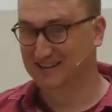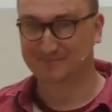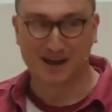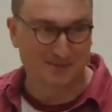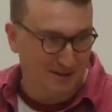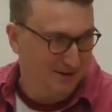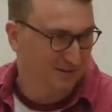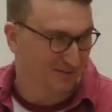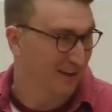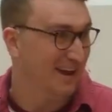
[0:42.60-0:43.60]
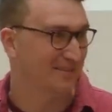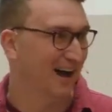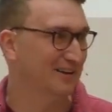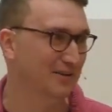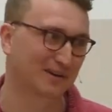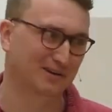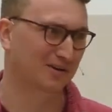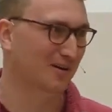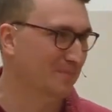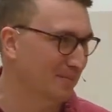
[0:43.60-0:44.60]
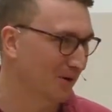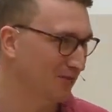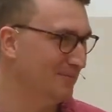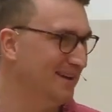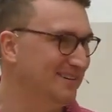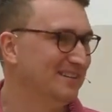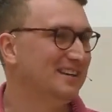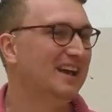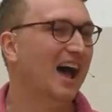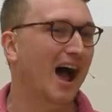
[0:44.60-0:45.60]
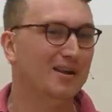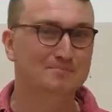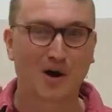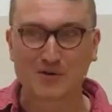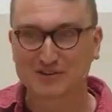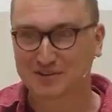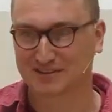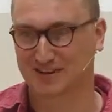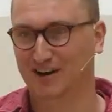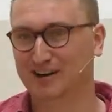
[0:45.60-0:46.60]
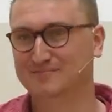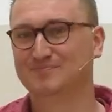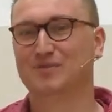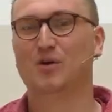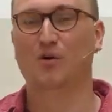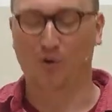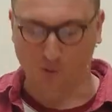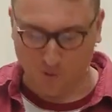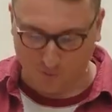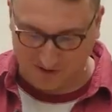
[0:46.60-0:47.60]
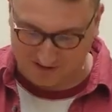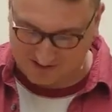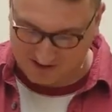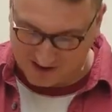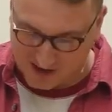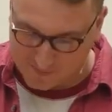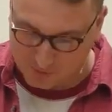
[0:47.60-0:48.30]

Maybe you hear that and you think, oh, a bit more for me. And most of the time, always in